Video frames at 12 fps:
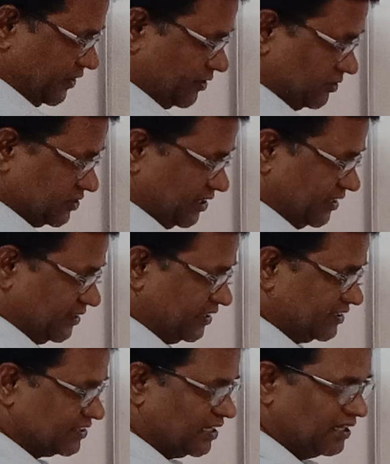fetus, and
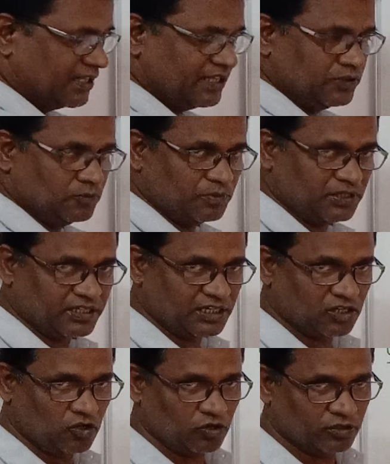that is called the
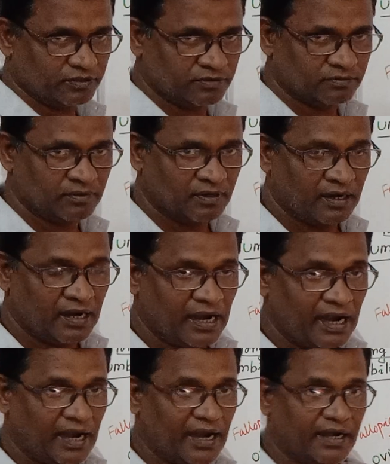umbilical cord.
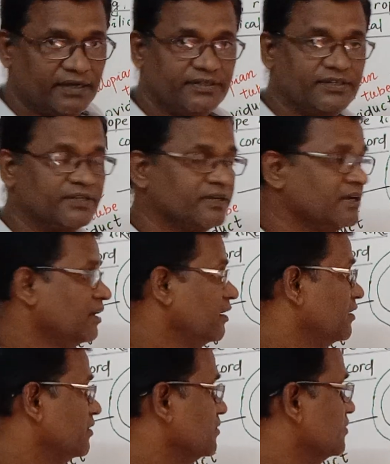And
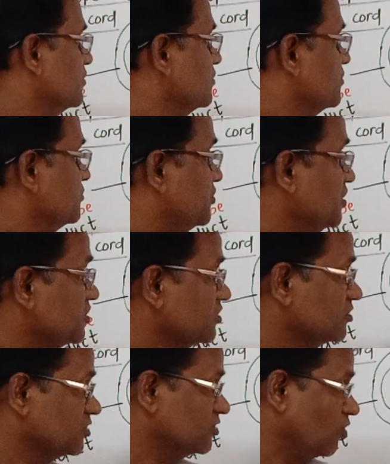
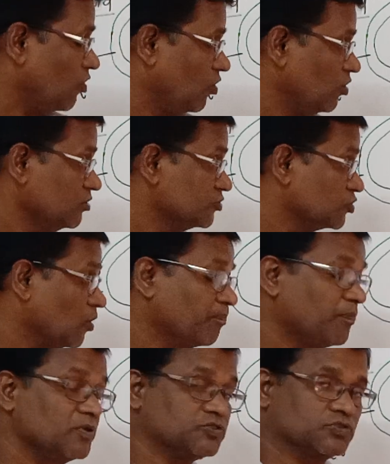this all,
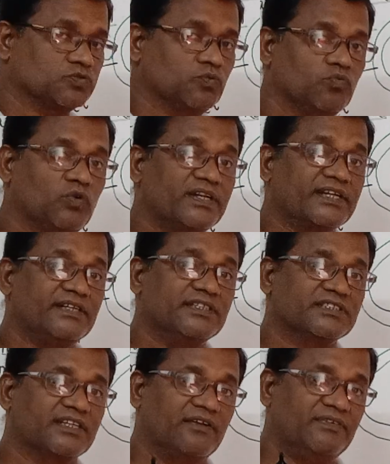suppose one
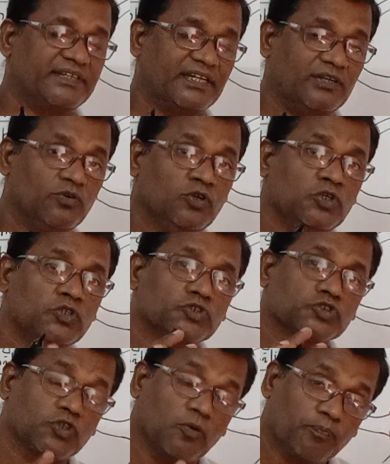condition I will tell you,
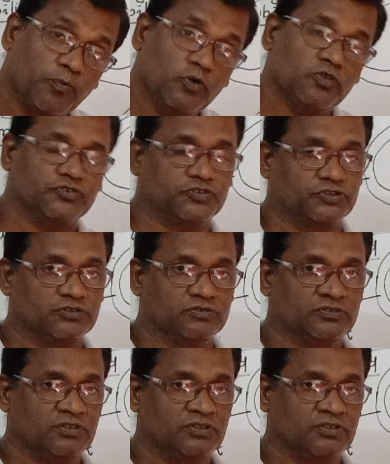suppose